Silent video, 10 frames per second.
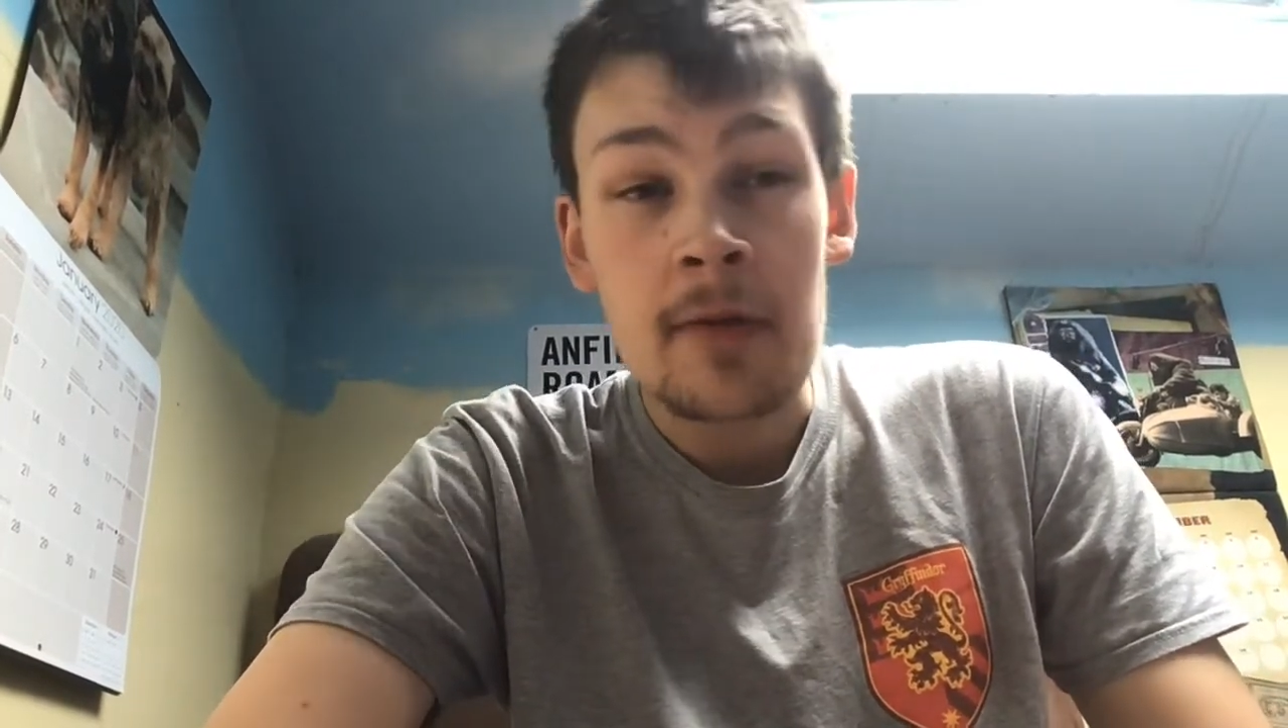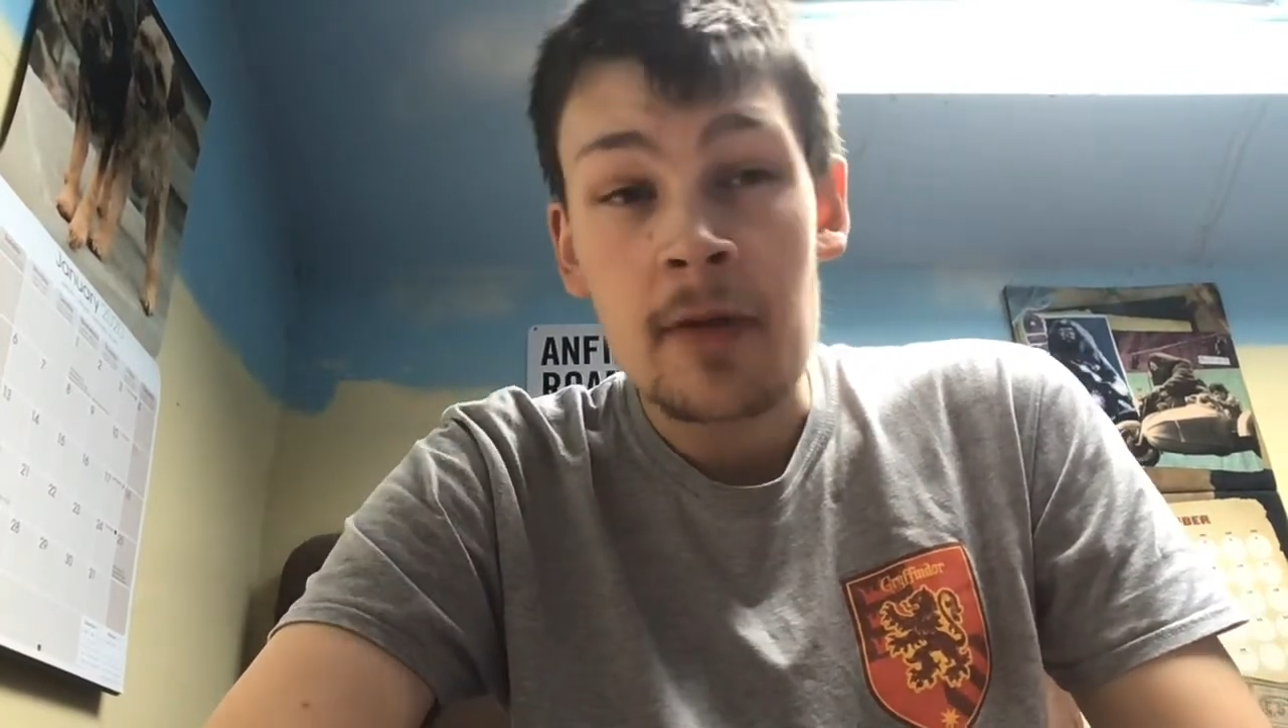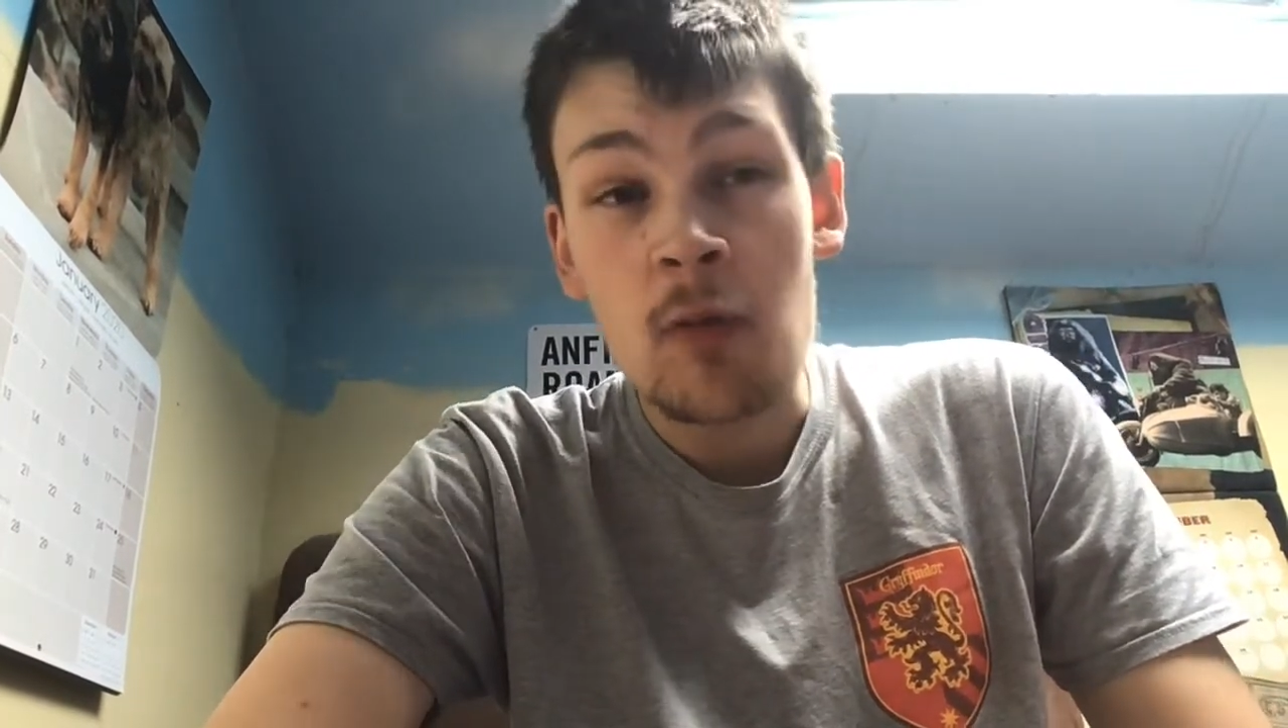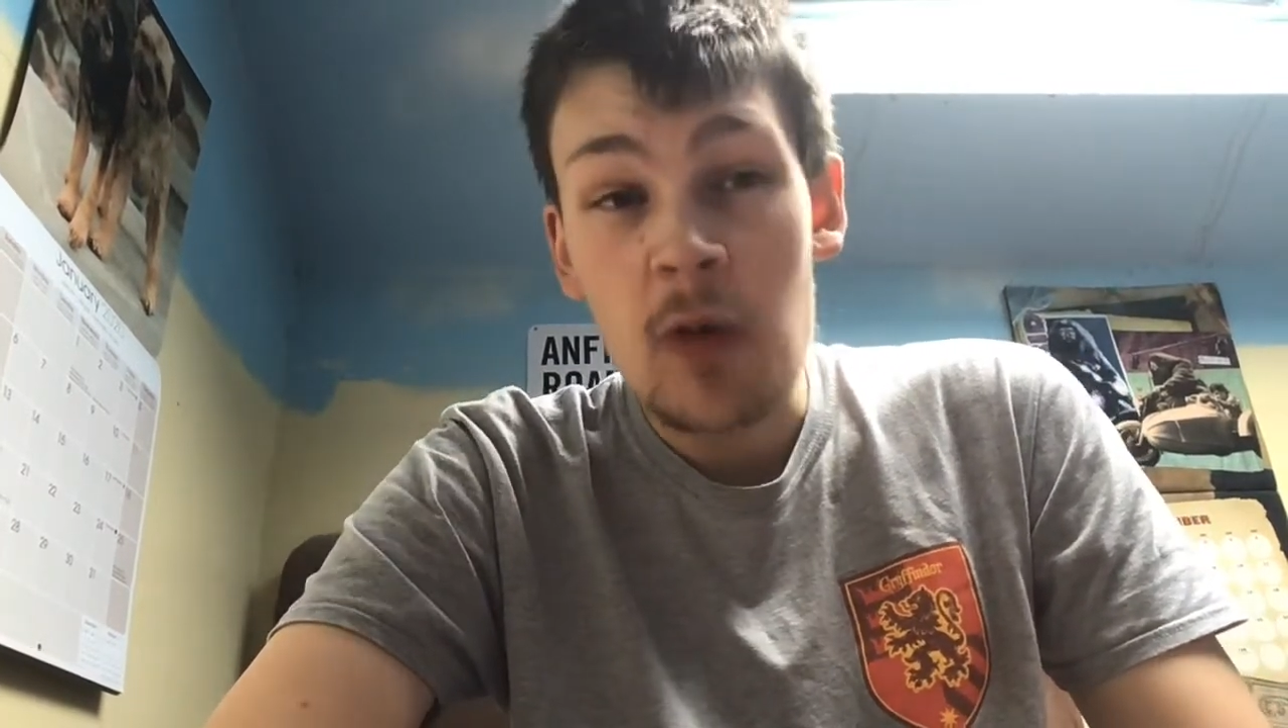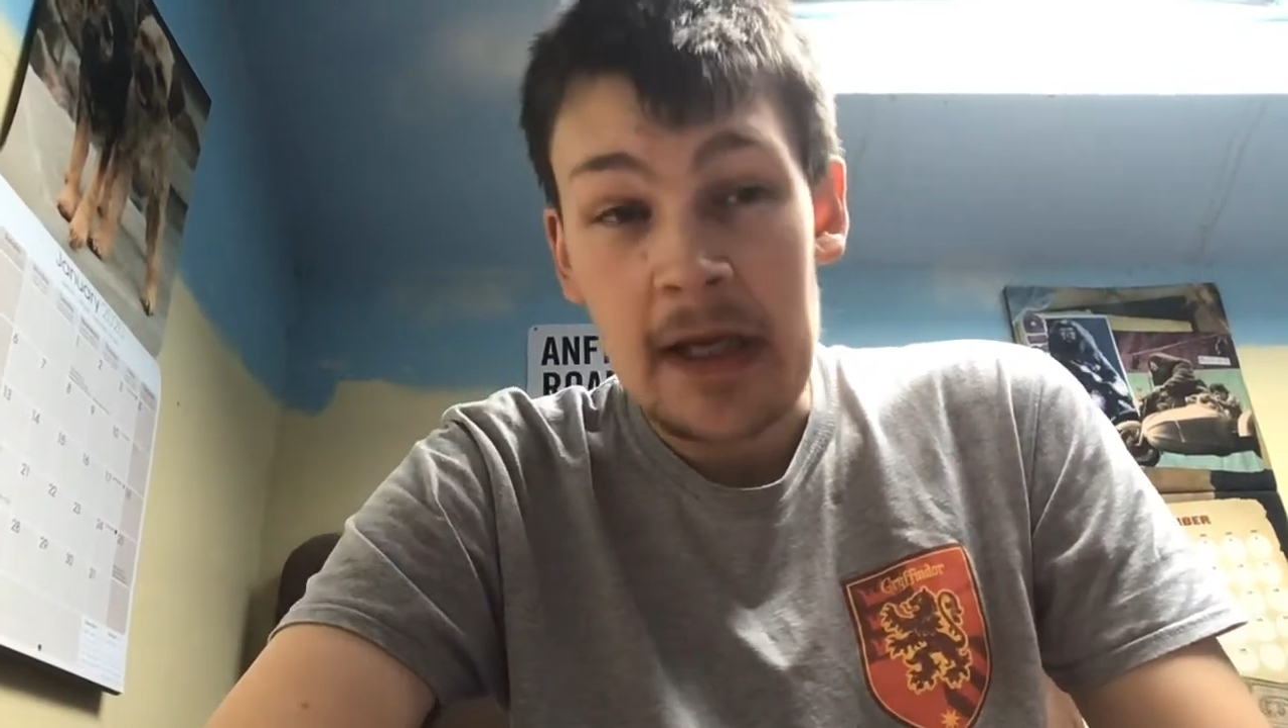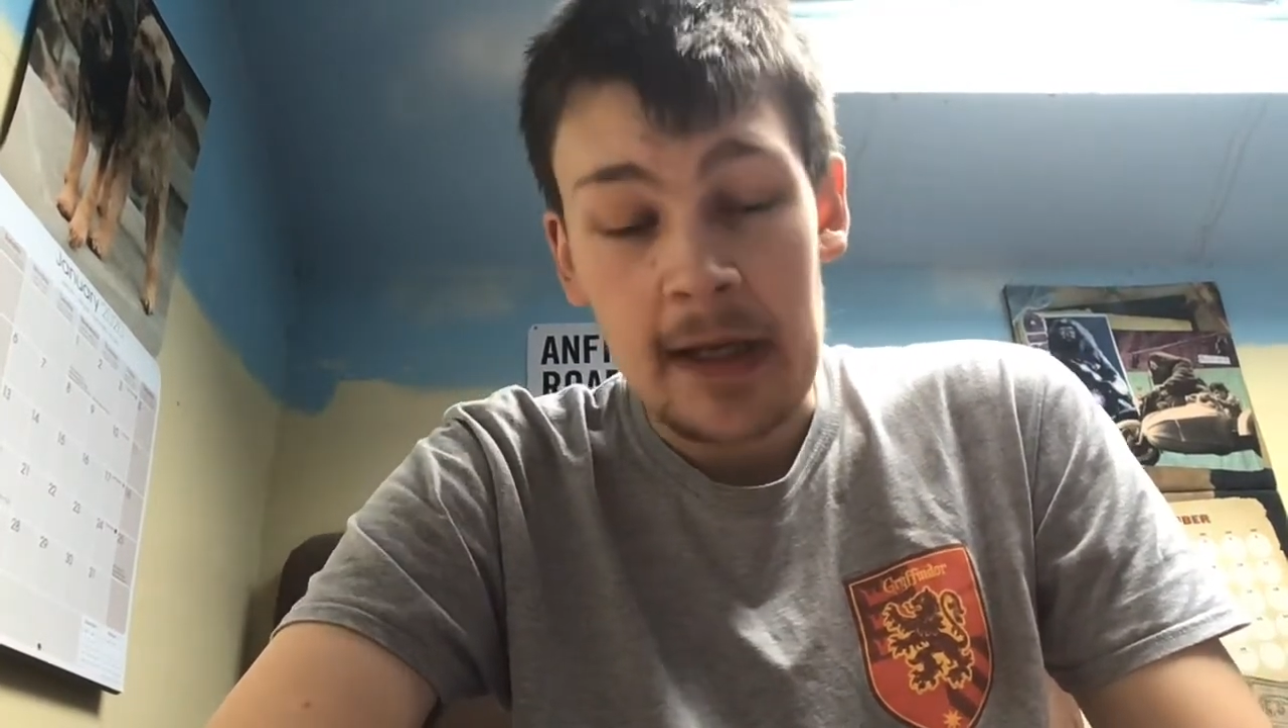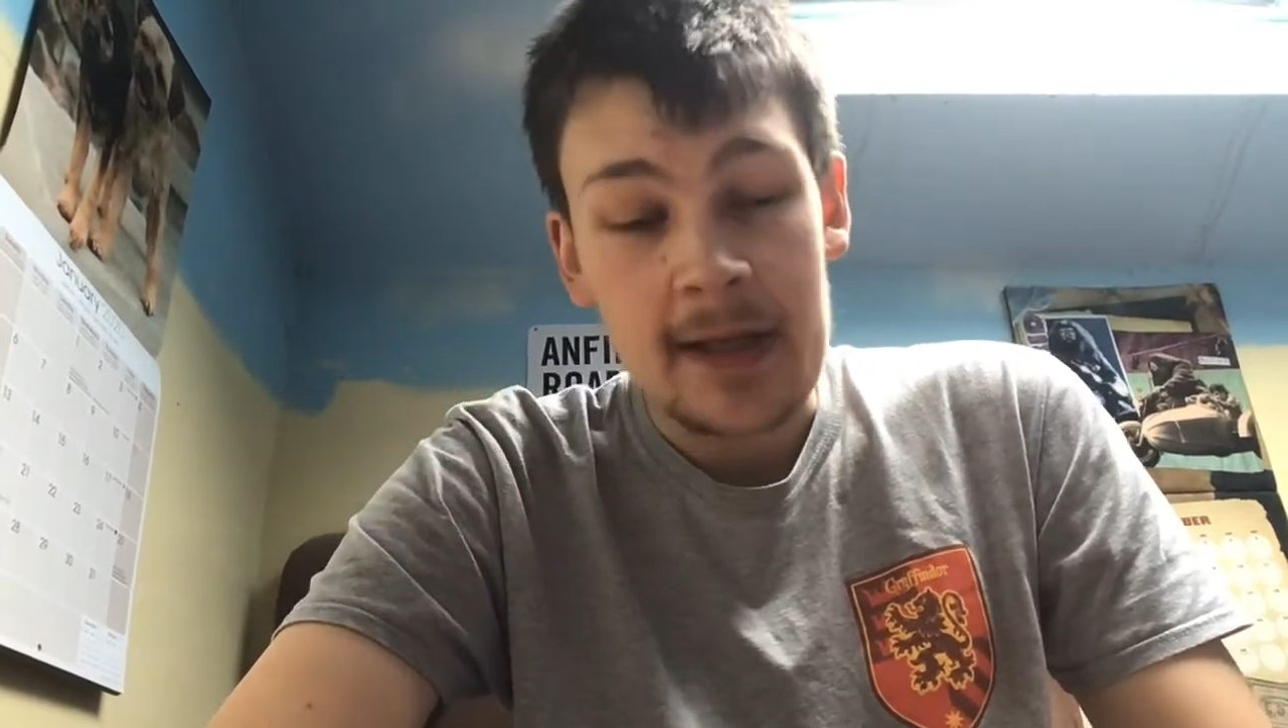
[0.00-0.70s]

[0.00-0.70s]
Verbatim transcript: on the wing,